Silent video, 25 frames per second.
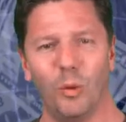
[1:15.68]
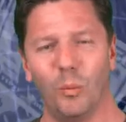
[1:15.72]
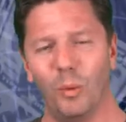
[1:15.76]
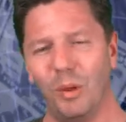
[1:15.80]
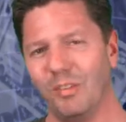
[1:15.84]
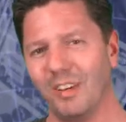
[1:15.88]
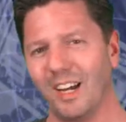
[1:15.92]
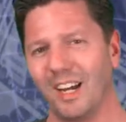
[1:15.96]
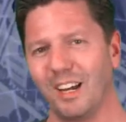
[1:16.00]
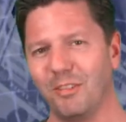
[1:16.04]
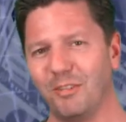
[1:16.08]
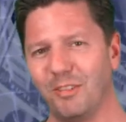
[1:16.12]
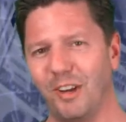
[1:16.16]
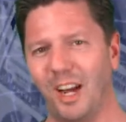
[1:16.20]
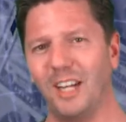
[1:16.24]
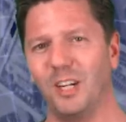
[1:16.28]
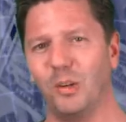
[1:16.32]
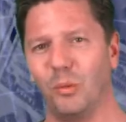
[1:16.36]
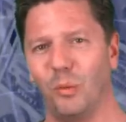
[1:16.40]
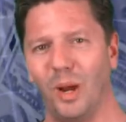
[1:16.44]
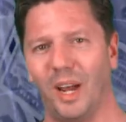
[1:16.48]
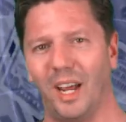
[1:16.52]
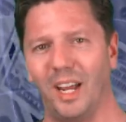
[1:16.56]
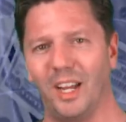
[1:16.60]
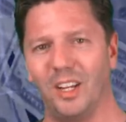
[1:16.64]
We've got to find
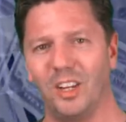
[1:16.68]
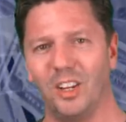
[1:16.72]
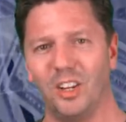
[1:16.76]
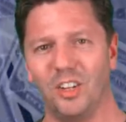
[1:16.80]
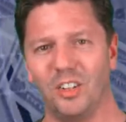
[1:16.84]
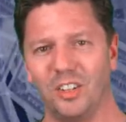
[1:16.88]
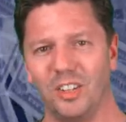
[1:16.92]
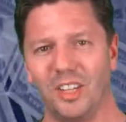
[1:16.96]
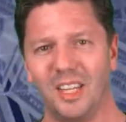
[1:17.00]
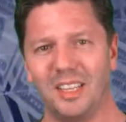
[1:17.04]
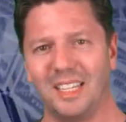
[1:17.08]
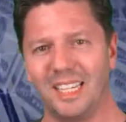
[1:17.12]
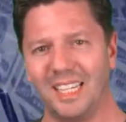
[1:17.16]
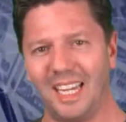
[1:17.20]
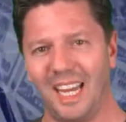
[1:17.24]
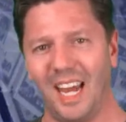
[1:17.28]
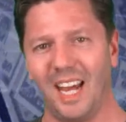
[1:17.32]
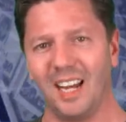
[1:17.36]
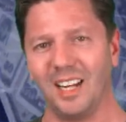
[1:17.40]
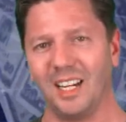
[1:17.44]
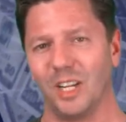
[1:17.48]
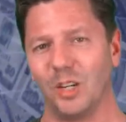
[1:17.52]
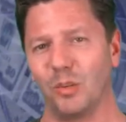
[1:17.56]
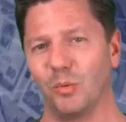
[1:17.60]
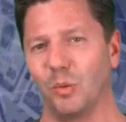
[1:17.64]
a way so that the
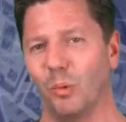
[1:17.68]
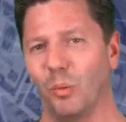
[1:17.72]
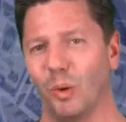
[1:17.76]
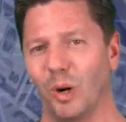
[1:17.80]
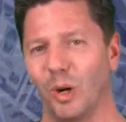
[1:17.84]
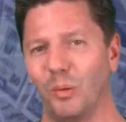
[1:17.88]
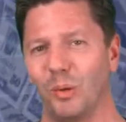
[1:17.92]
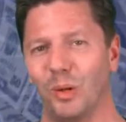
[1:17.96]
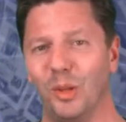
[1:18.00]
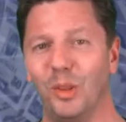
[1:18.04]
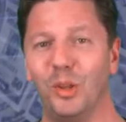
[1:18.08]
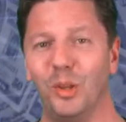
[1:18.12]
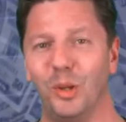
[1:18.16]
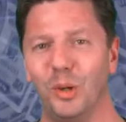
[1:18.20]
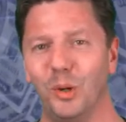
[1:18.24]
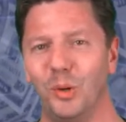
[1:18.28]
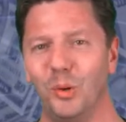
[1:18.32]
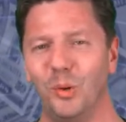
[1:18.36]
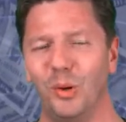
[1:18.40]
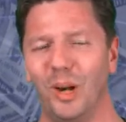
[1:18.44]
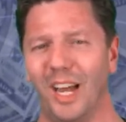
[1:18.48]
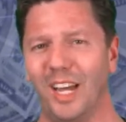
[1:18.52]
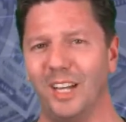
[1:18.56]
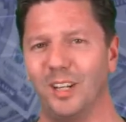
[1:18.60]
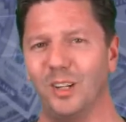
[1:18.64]
candidates will work with
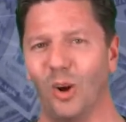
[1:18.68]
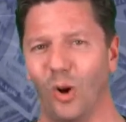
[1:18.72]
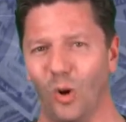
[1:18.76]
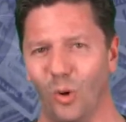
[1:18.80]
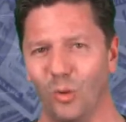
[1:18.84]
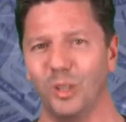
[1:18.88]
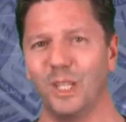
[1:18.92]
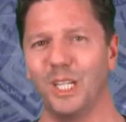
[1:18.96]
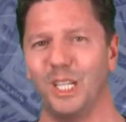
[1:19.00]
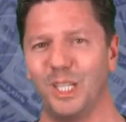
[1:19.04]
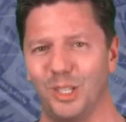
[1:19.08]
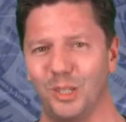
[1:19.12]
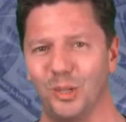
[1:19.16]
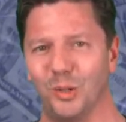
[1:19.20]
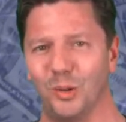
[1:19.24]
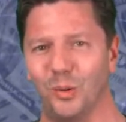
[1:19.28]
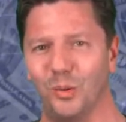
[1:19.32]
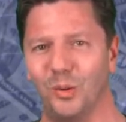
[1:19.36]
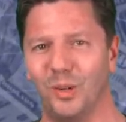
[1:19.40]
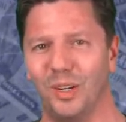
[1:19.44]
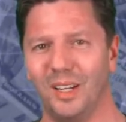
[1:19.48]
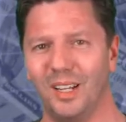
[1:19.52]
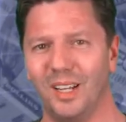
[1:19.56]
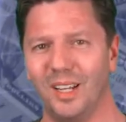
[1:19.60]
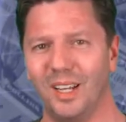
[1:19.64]
you and only
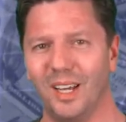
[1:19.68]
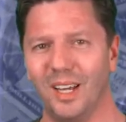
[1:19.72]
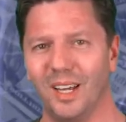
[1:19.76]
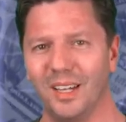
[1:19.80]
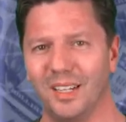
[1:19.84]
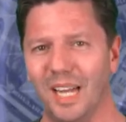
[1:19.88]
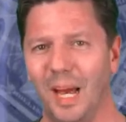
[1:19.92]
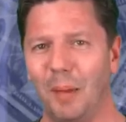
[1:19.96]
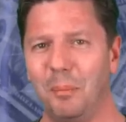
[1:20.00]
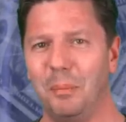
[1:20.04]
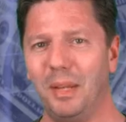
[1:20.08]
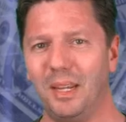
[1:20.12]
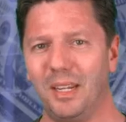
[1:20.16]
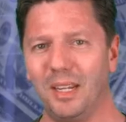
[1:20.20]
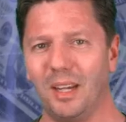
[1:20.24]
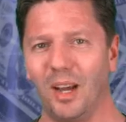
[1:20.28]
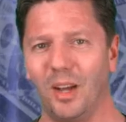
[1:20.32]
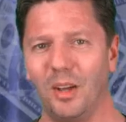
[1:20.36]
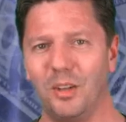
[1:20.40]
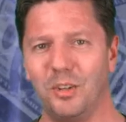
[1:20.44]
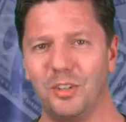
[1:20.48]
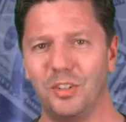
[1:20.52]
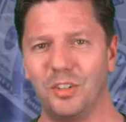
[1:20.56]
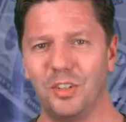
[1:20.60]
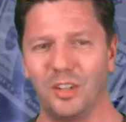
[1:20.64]
you, not
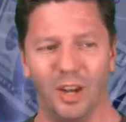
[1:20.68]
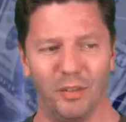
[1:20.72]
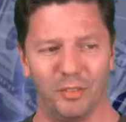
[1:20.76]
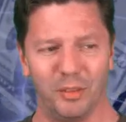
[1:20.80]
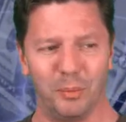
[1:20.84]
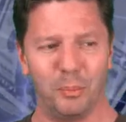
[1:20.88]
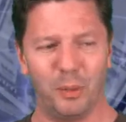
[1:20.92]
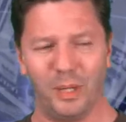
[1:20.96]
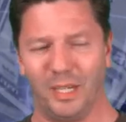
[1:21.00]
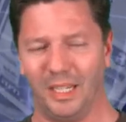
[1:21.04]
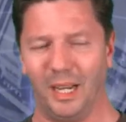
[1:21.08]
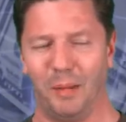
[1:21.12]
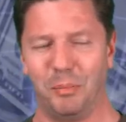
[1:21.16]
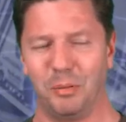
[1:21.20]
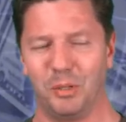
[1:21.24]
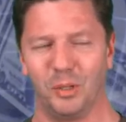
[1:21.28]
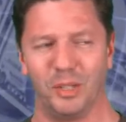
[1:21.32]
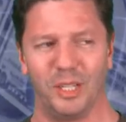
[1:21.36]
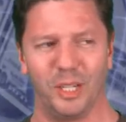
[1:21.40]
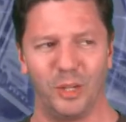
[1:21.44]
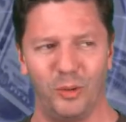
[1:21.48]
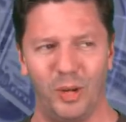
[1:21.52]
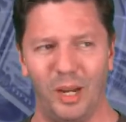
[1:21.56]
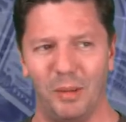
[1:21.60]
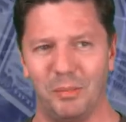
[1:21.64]
because of the
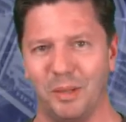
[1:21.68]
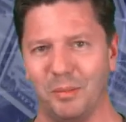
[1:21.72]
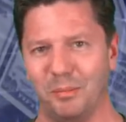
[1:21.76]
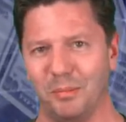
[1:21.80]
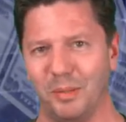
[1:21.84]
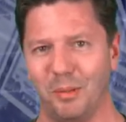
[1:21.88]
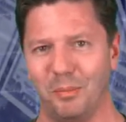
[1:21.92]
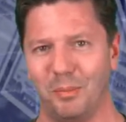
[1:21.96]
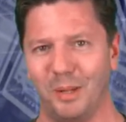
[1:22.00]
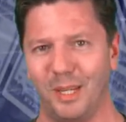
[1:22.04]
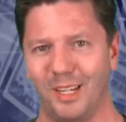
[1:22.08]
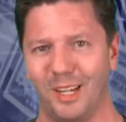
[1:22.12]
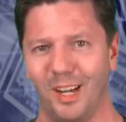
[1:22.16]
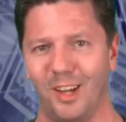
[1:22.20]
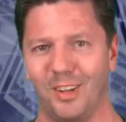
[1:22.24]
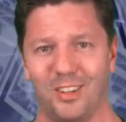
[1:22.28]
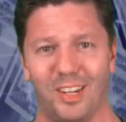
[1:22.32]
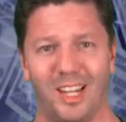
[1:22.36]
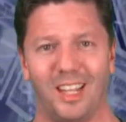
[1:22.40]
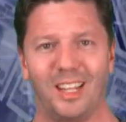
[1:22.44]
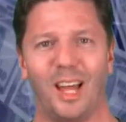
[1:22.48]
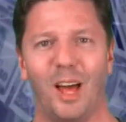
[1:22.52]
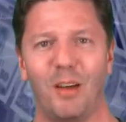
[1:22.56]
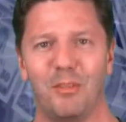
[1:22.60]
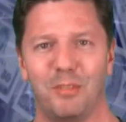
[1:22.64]
prenuptial agreement, but because
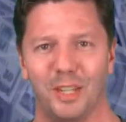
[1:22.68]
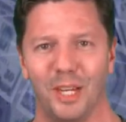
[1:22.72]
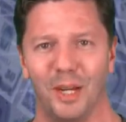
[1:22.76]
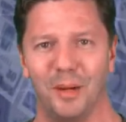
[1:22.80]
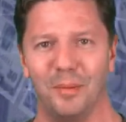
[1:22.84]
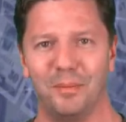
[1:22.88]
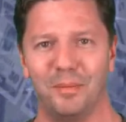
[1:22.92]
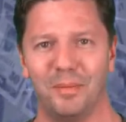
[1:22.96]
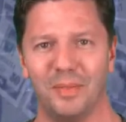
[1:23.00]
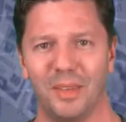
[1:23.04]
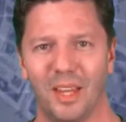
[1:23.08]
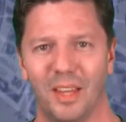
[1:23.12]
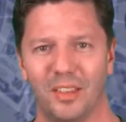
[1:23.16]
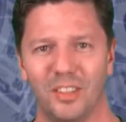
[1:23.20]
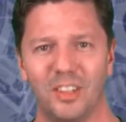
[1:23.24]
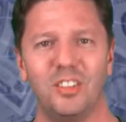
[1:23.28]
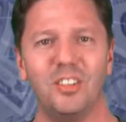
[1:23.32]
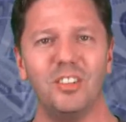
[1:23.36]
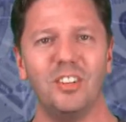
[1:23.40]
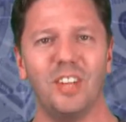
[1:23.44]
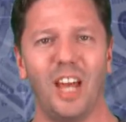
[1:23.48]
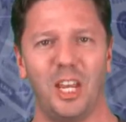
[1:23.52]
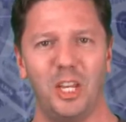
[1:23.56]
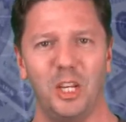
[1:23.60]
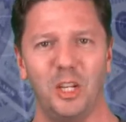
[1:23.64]
they love you.
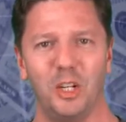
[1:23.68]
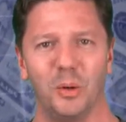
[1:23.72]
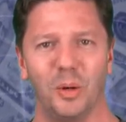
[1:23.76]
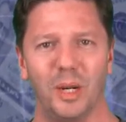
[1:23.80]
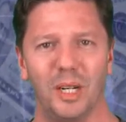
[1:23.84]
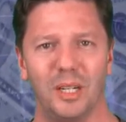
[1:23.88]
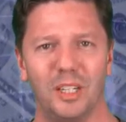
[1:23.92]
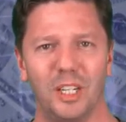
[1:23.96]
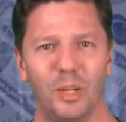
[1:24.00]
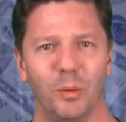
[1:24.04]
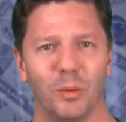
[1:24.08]
This is how you do it.